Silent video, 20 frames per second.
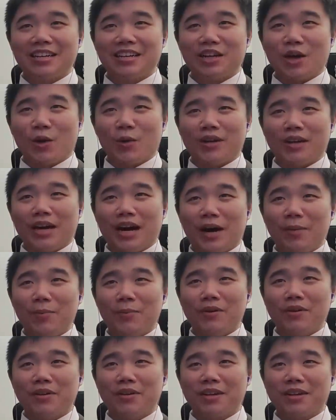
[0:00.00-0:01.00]
Going up?
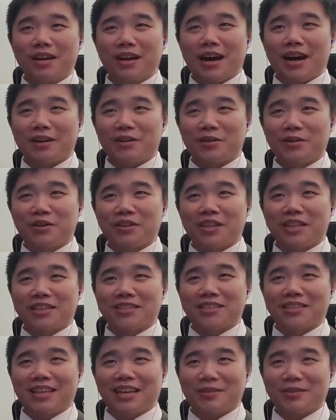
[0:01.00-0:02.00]
I don't know
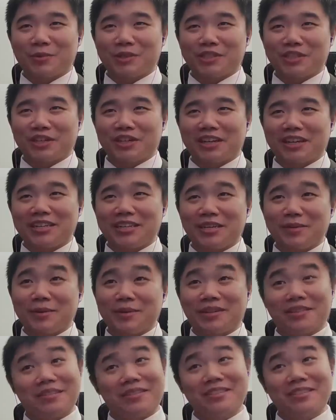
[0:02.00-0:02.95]
that that was a good idea, but...